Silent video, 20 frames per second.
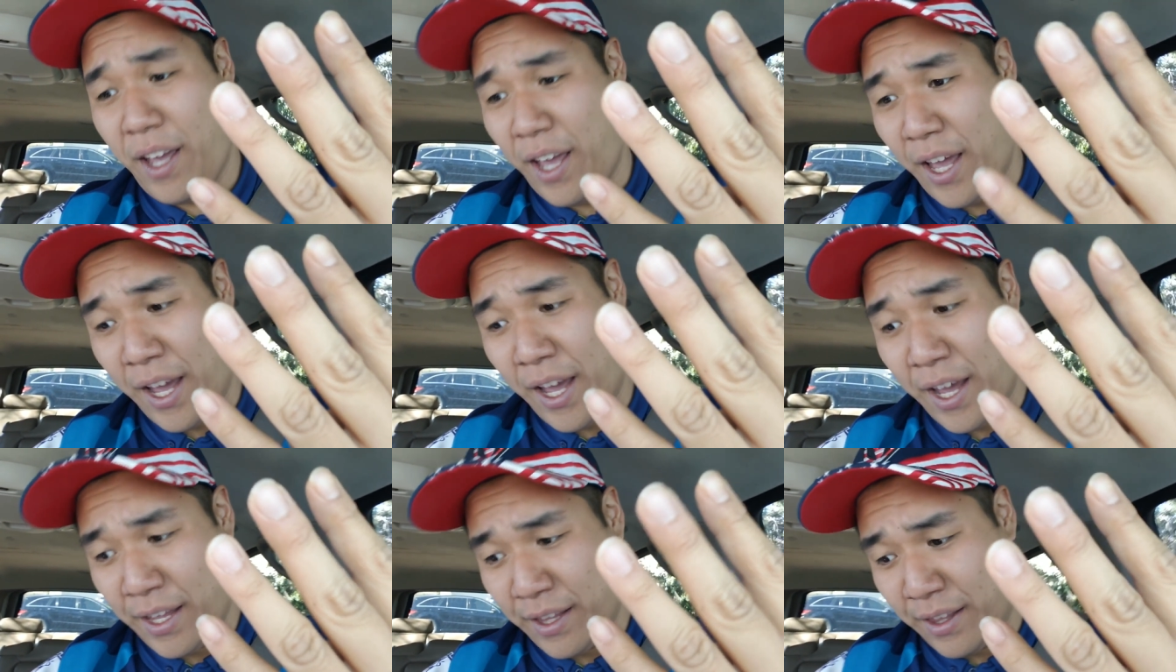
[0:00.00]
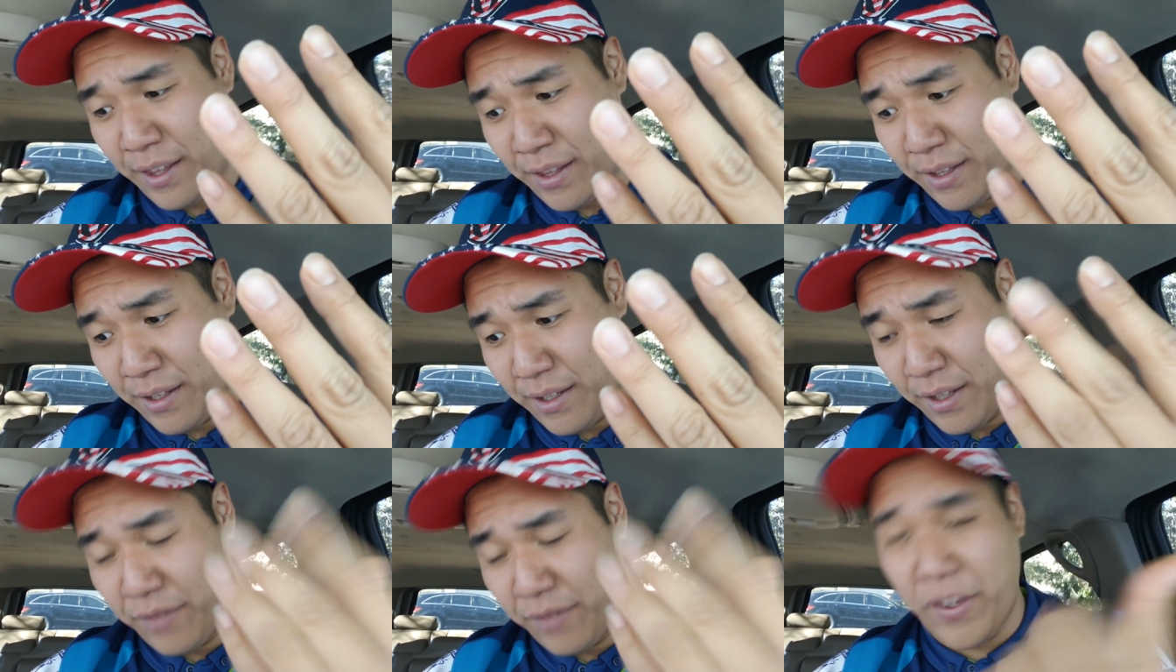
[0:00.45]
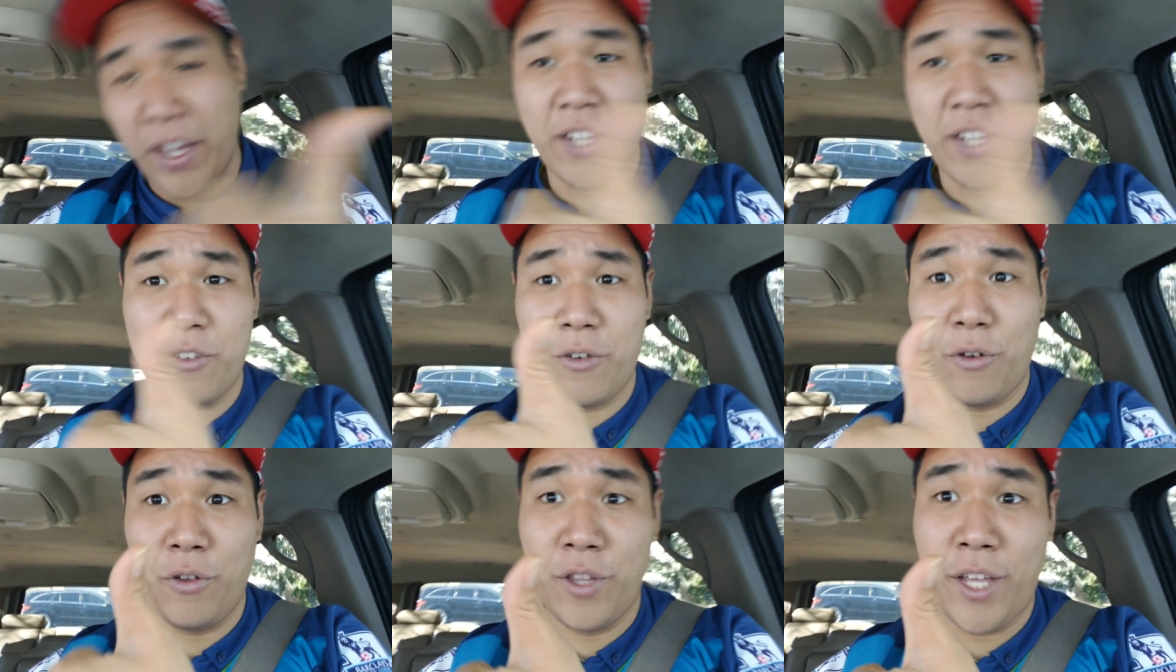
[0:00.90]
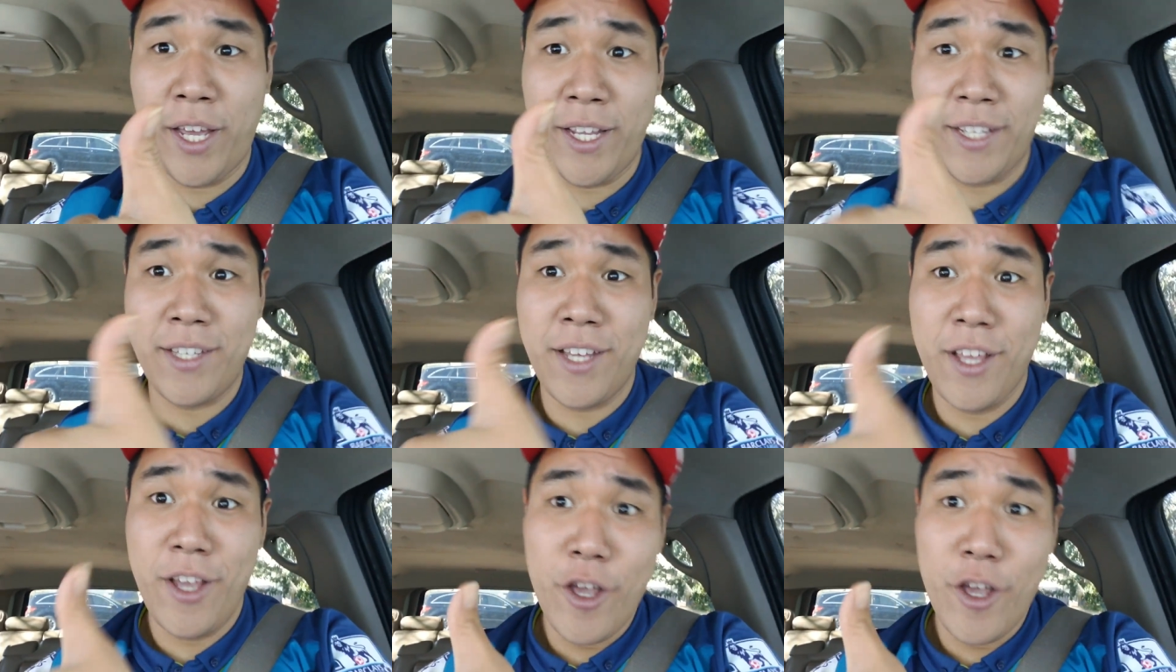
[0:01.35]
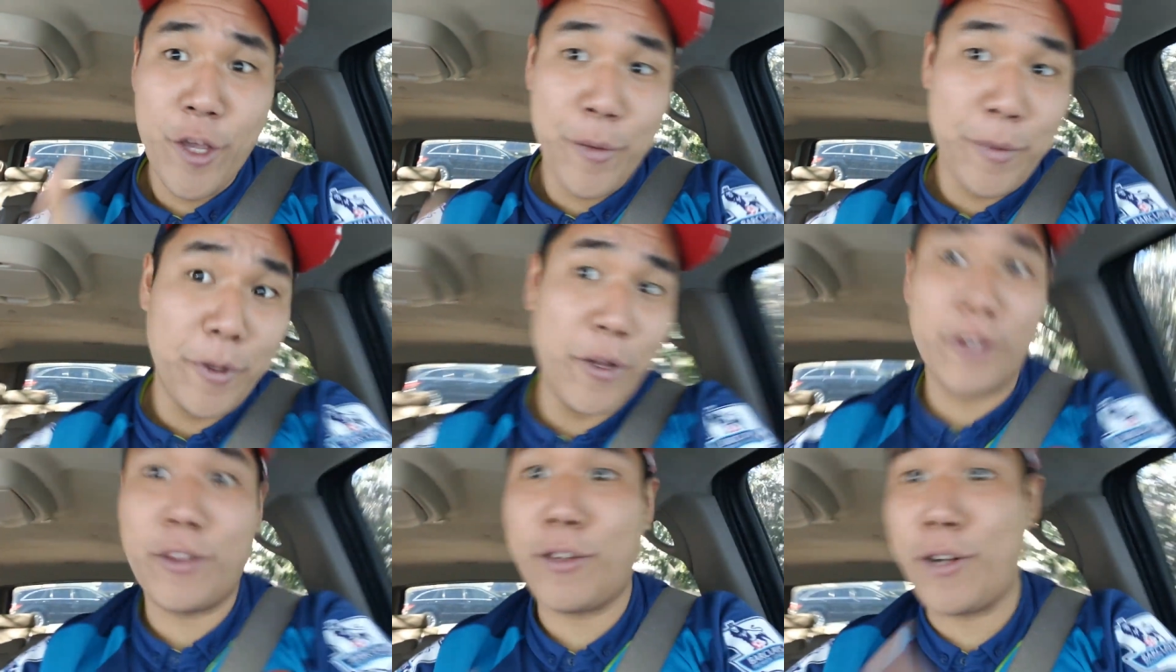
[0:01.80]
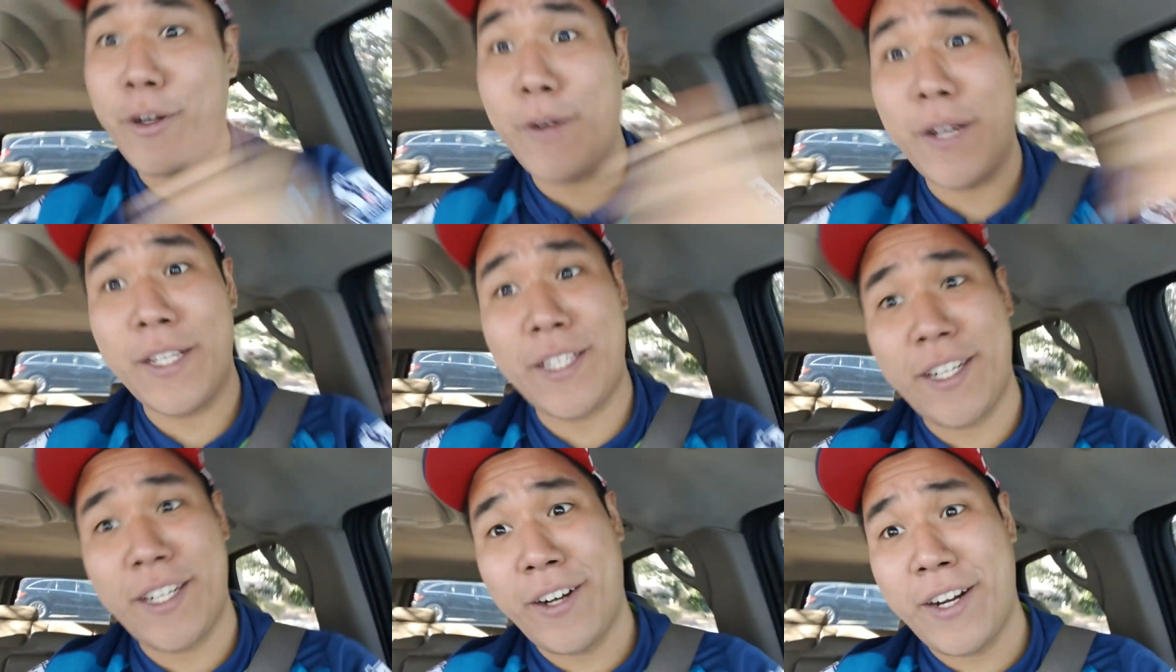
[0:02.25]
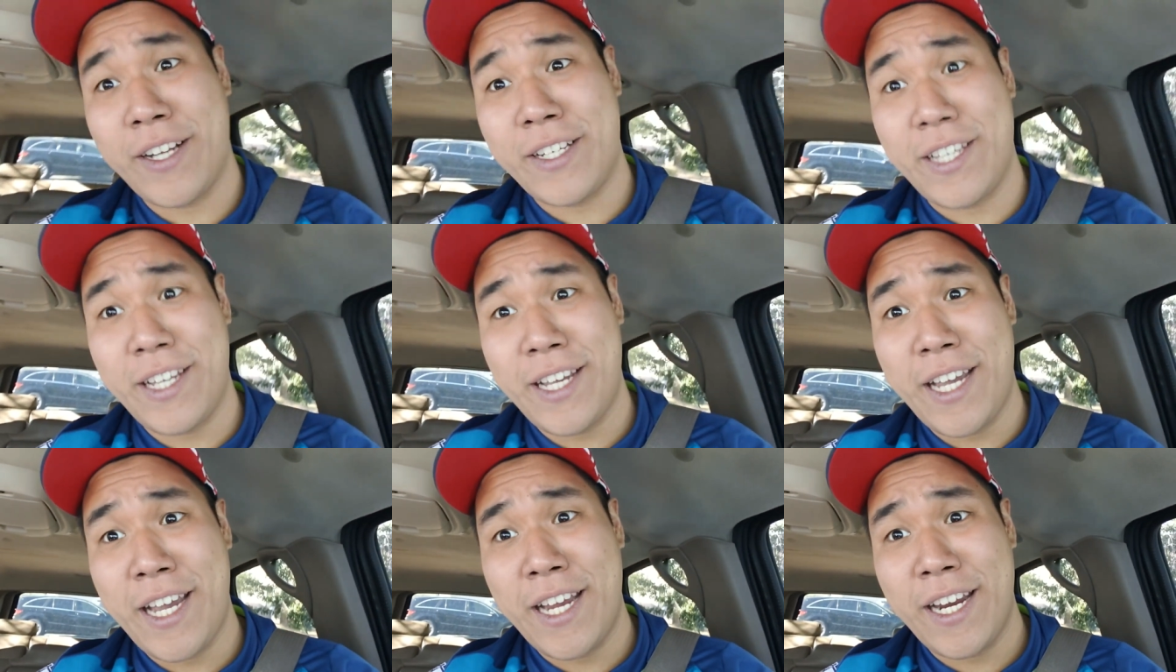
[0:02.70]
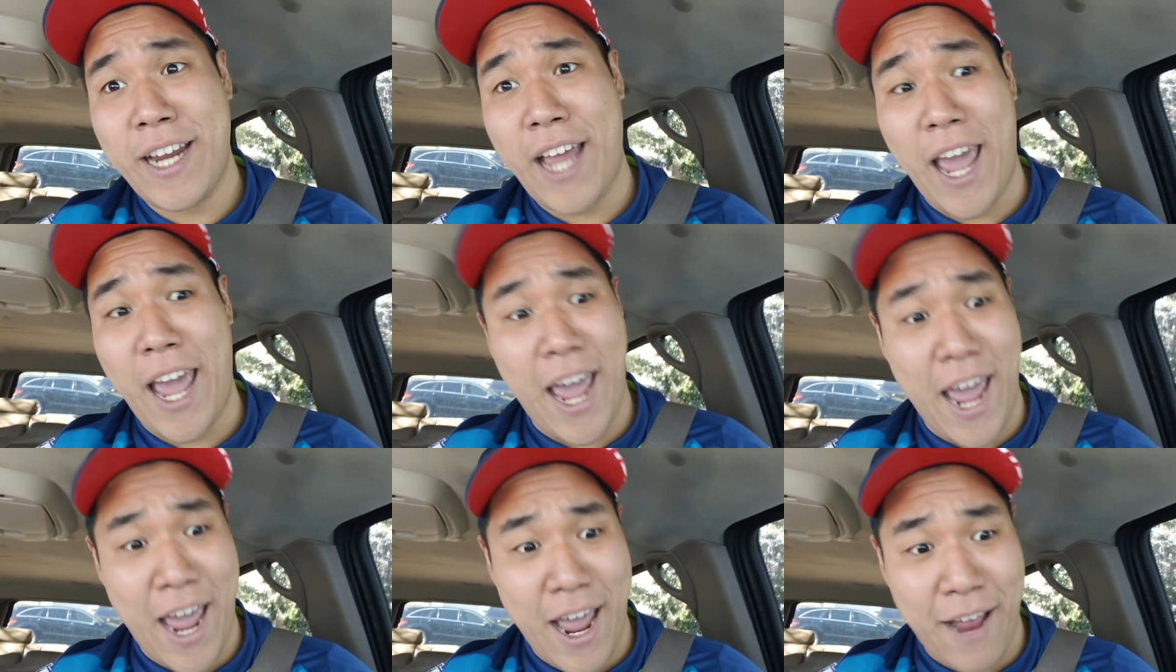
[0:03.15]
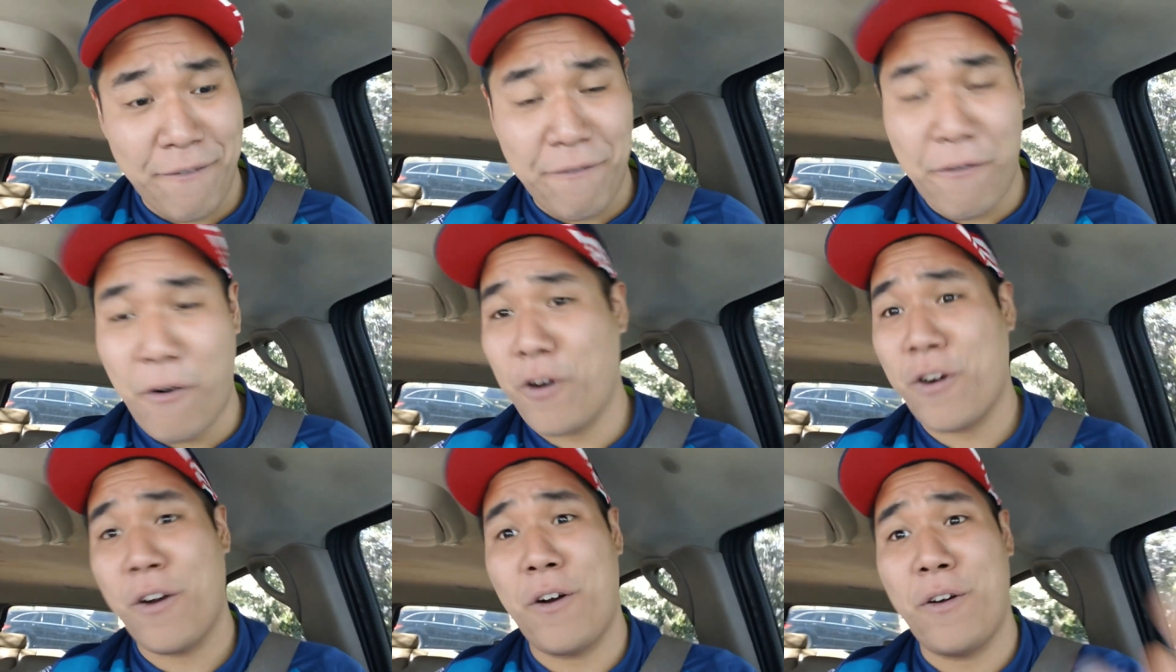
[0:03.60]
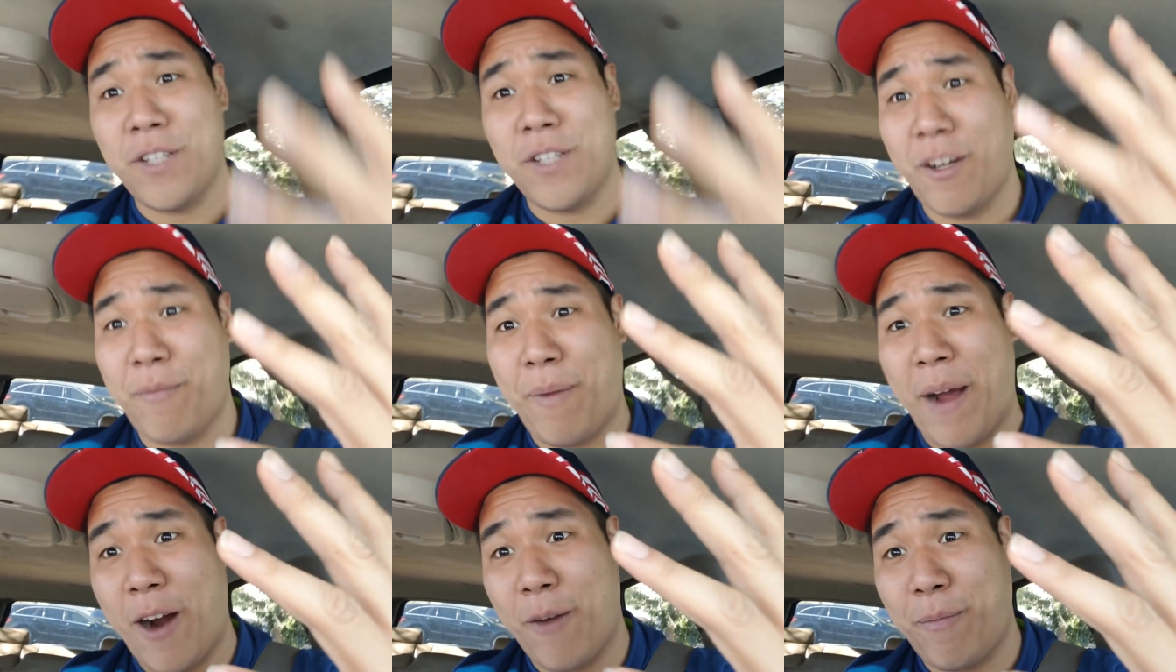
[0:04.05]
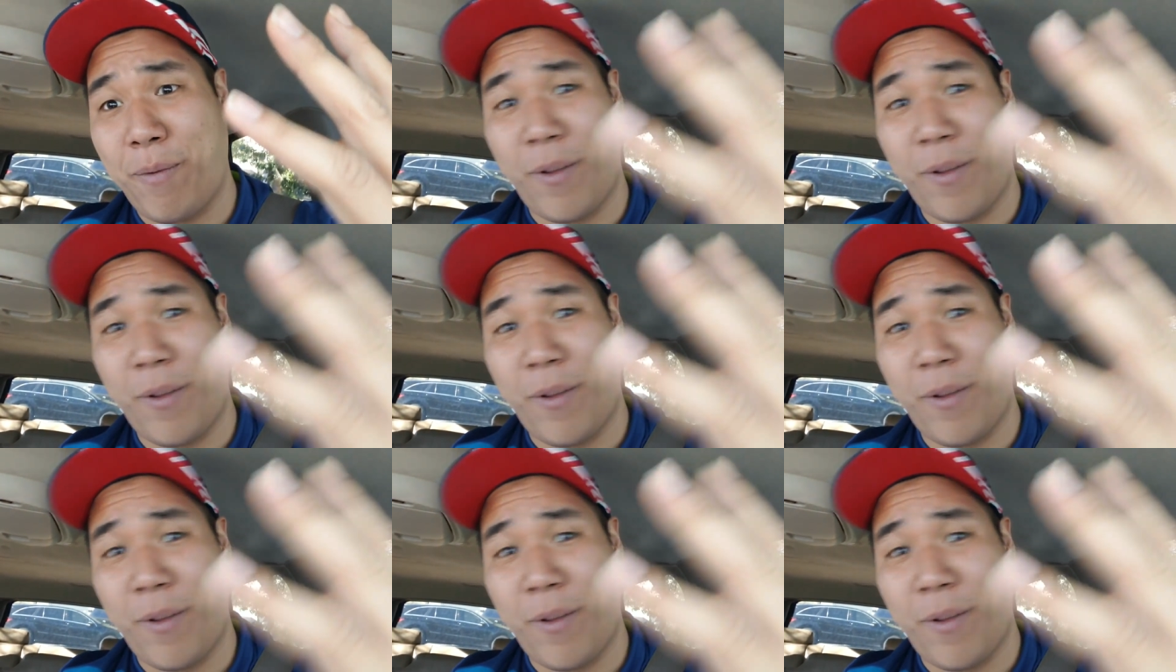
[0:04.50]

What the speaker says: And the Vegas Golden Knights. You blew a 3-1 series lead and 4 goals on a power